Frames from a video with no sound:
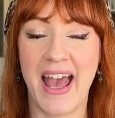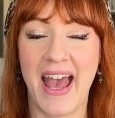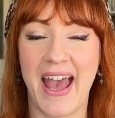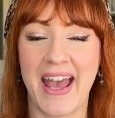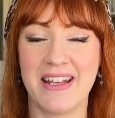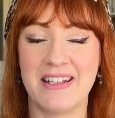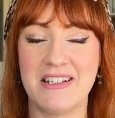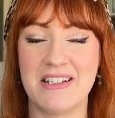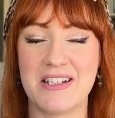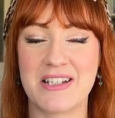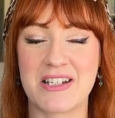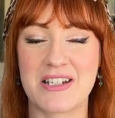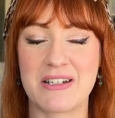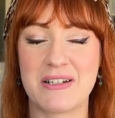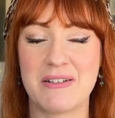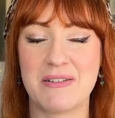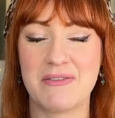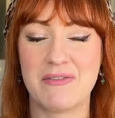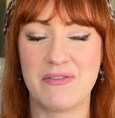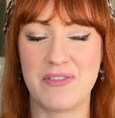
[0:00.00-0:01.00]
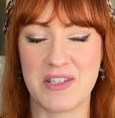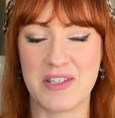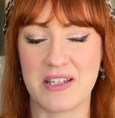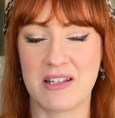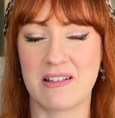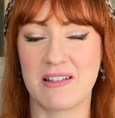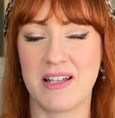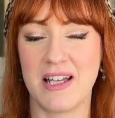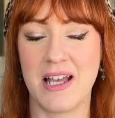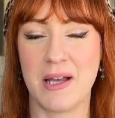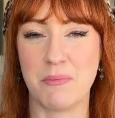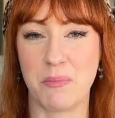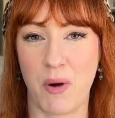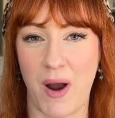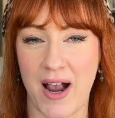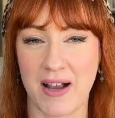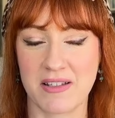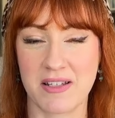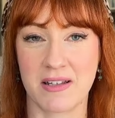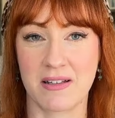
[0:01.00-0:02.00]
and physically and
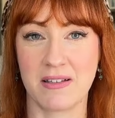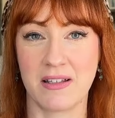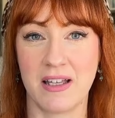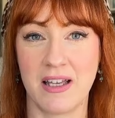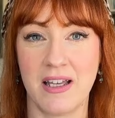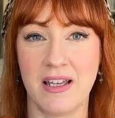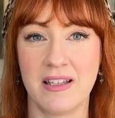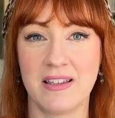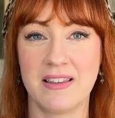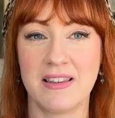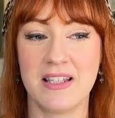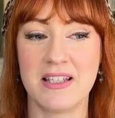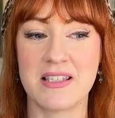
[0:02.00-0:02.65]
practically.